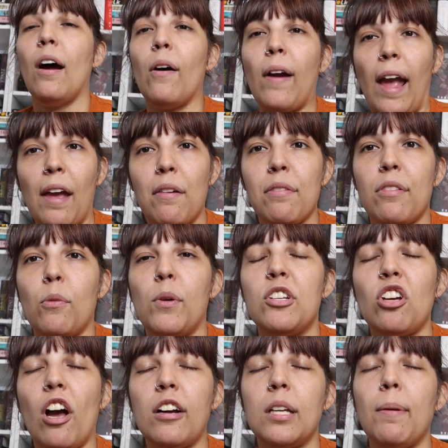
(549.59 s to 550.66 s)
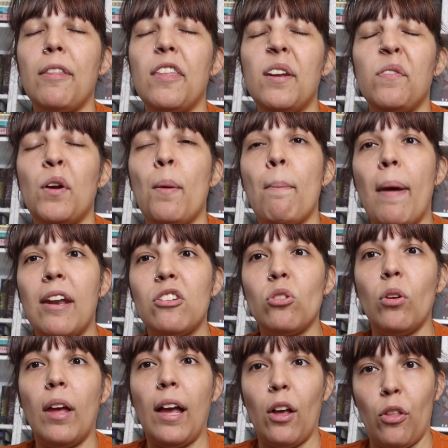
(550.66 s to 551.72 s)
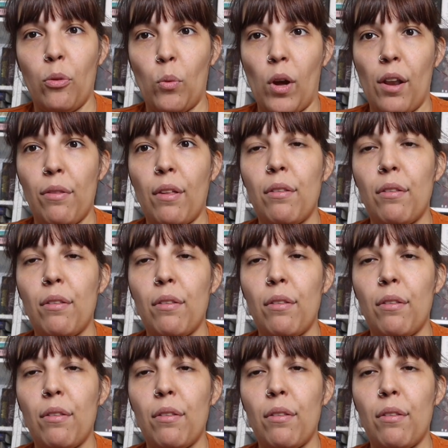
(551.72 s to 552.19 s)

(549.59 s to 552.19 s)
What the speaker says: Okay, so we talked about the different mental health ones,